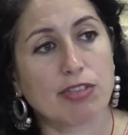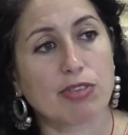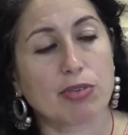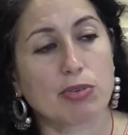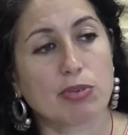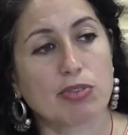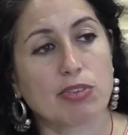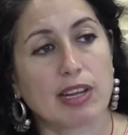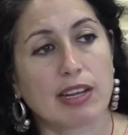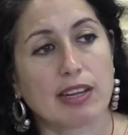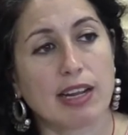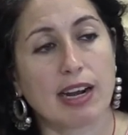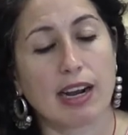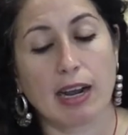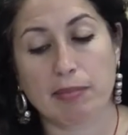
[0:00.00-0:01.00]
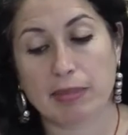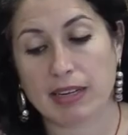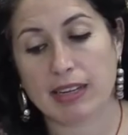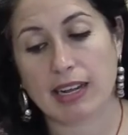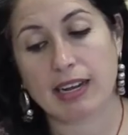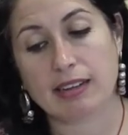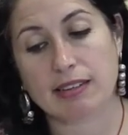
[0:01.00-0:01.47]
issues. And that, I
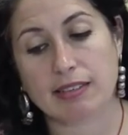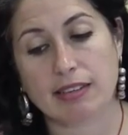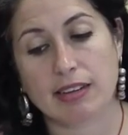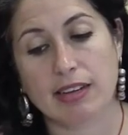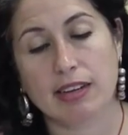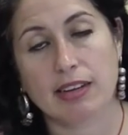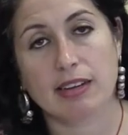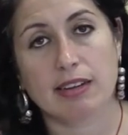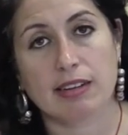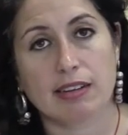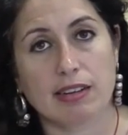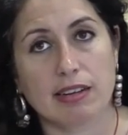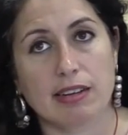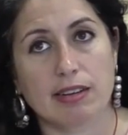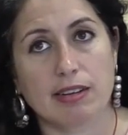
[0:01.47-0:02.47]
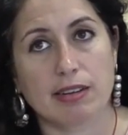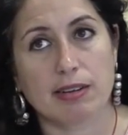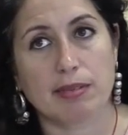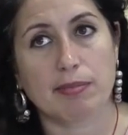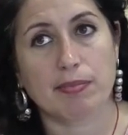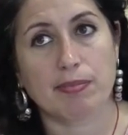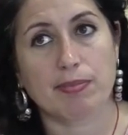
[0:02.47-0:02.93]
mean, that,
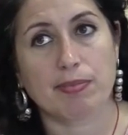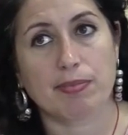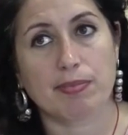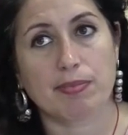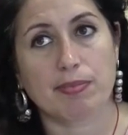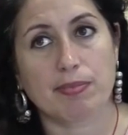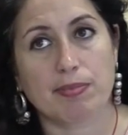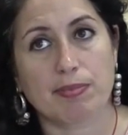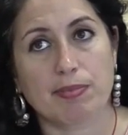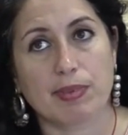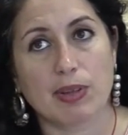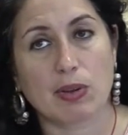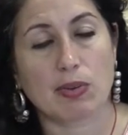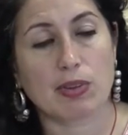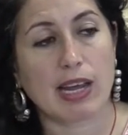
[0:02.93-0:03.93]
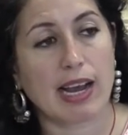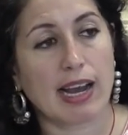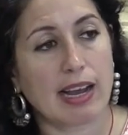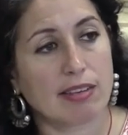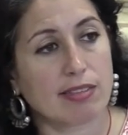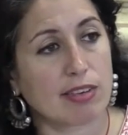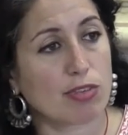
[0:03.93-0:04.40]
um, you know, that
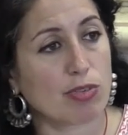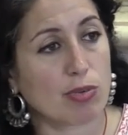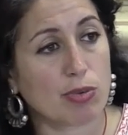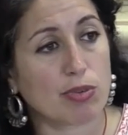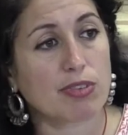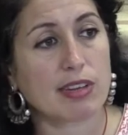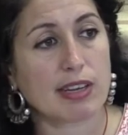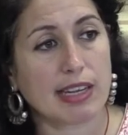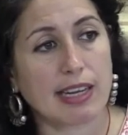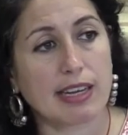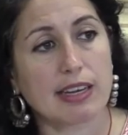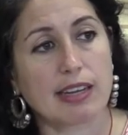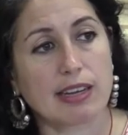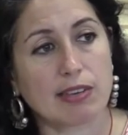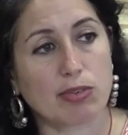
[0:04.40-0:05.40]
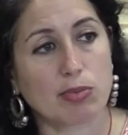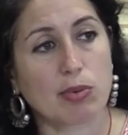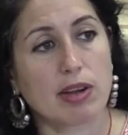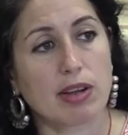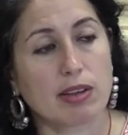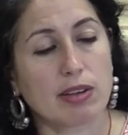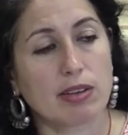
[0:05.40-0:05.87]
has its roots in healing as
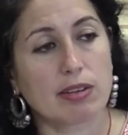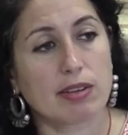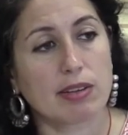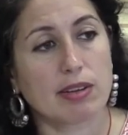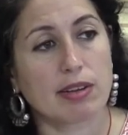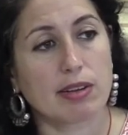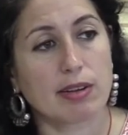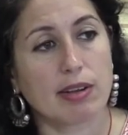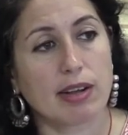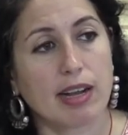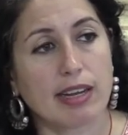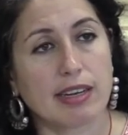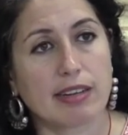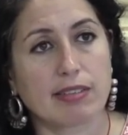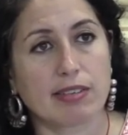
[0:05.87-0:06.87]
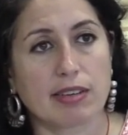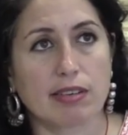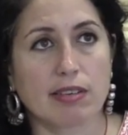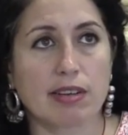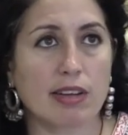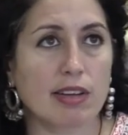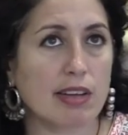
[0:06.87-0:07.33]
well. Uh, and it's a,
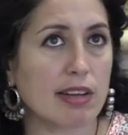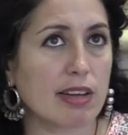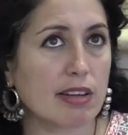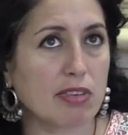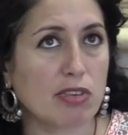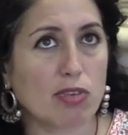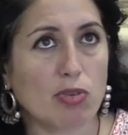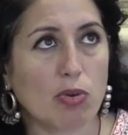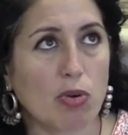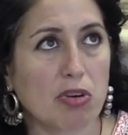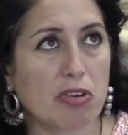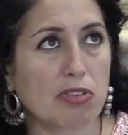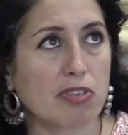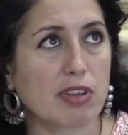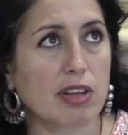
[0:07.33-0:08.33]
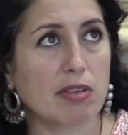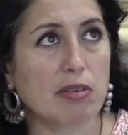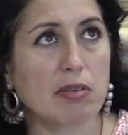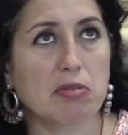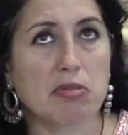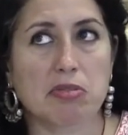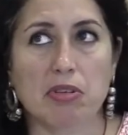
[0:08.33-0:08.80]
a discourse that
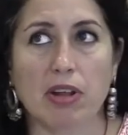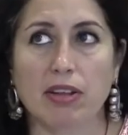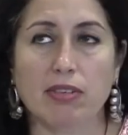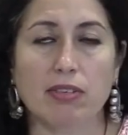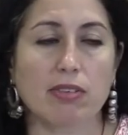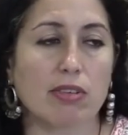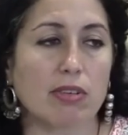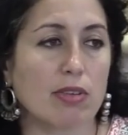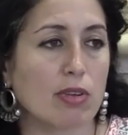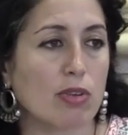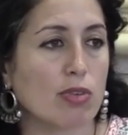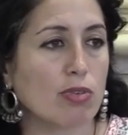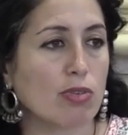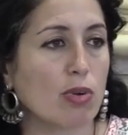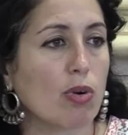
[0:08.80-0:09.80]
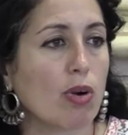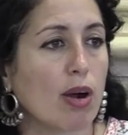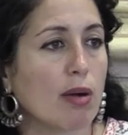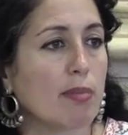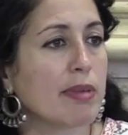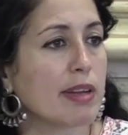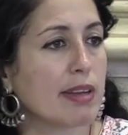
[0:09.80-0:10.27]
is not so
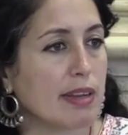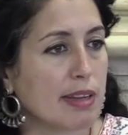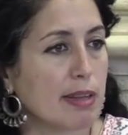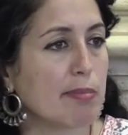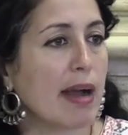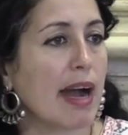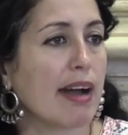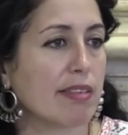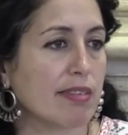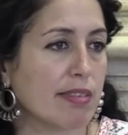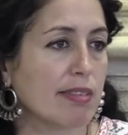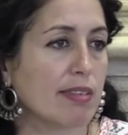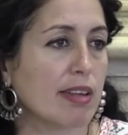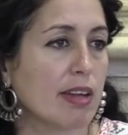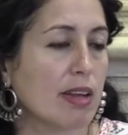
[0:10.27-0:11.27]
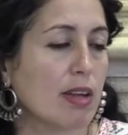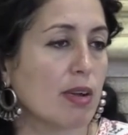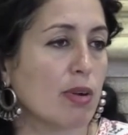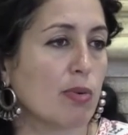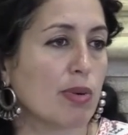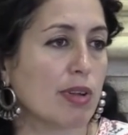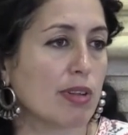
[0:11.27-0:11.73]
common in the past
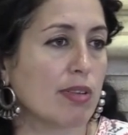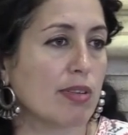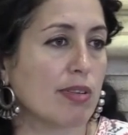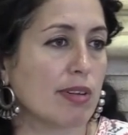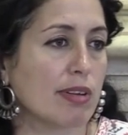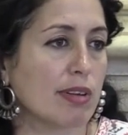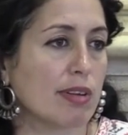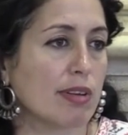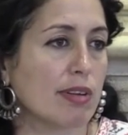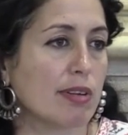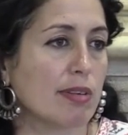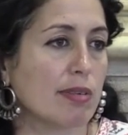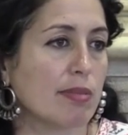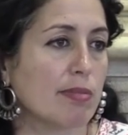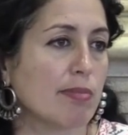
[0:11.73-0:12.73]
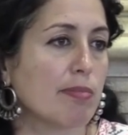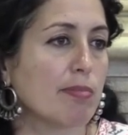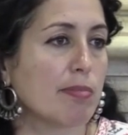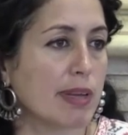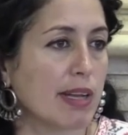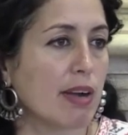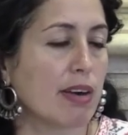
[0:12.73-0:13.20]
with uh,
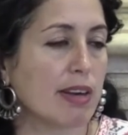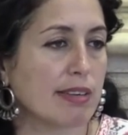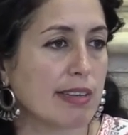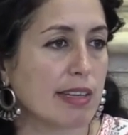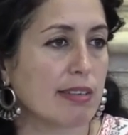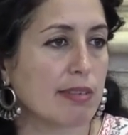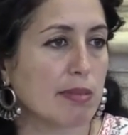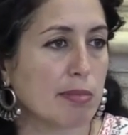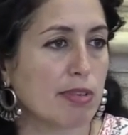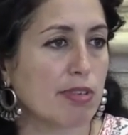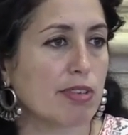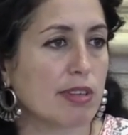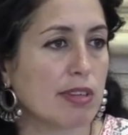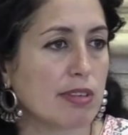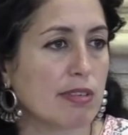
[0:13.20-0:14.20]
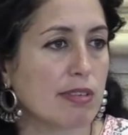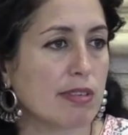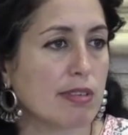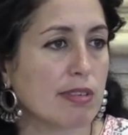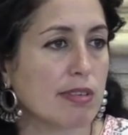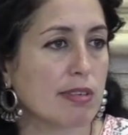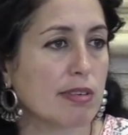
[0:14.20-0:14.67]
big art exhibitions